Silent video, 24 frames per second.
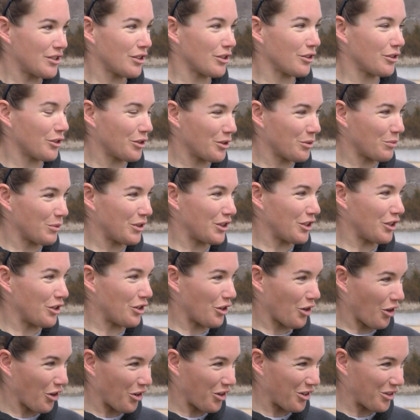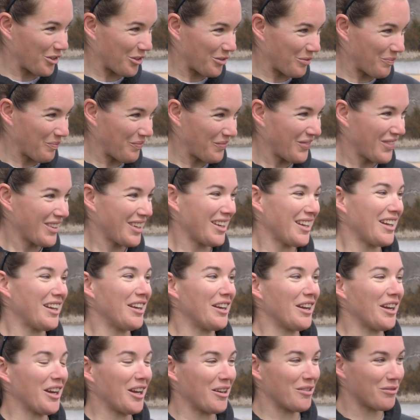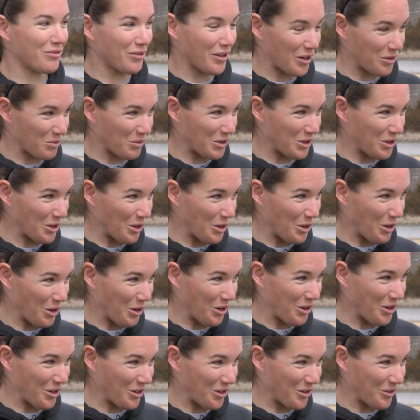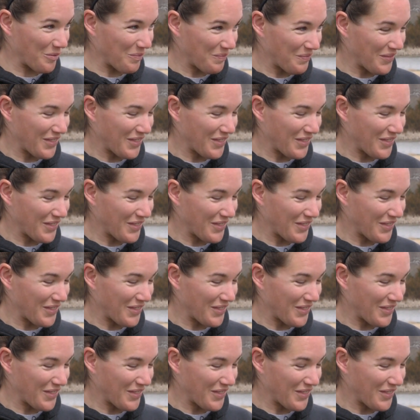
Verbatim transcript: to learn with their dog and to have fun with their dog.